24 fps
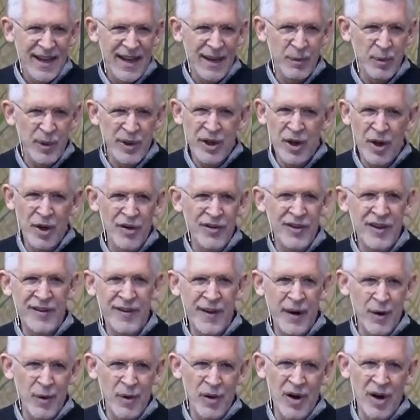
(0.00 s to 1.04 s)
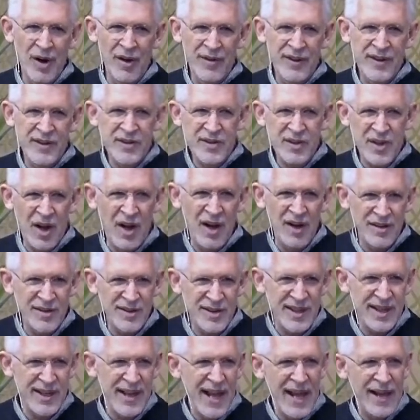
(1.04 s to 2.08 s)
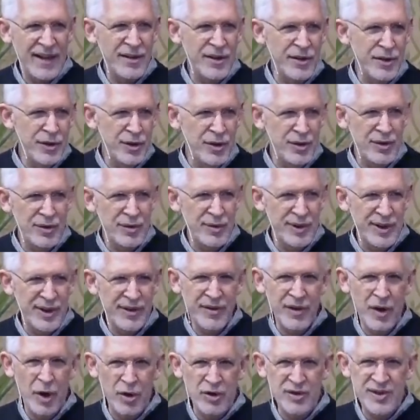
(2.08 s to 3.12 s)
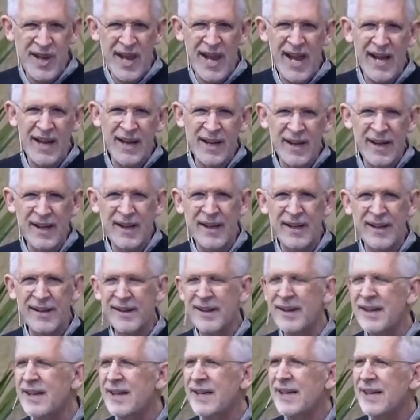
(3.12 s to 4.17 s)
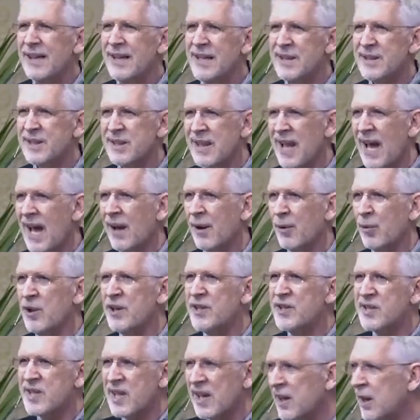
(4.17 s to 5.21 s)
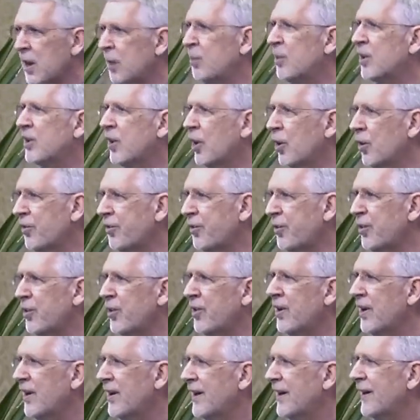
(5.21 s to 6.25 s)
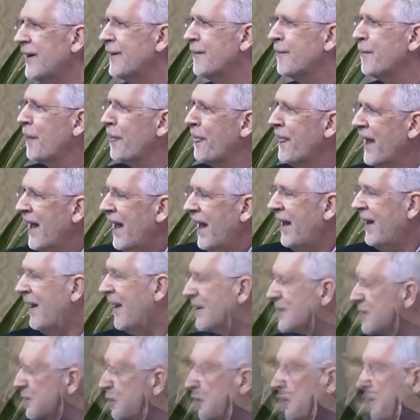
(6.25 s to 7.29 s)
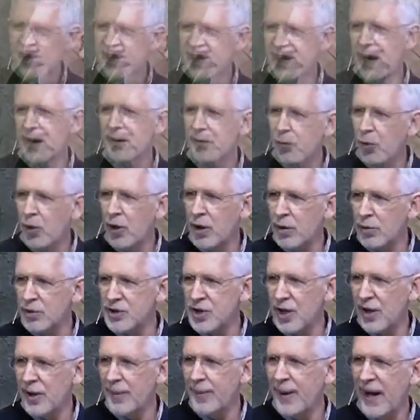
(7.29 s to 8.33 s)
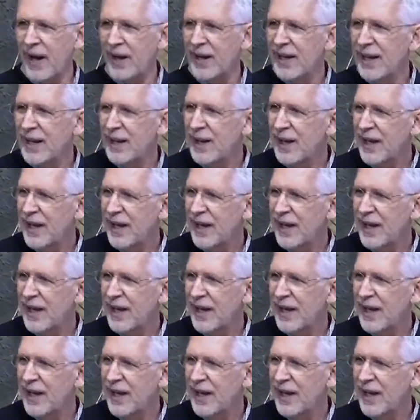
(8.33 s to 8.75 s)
And we know that there were all these songs that had to do with Hosanna and this and that, and we'd sing them and go through the. And that's really kind of what it was all about.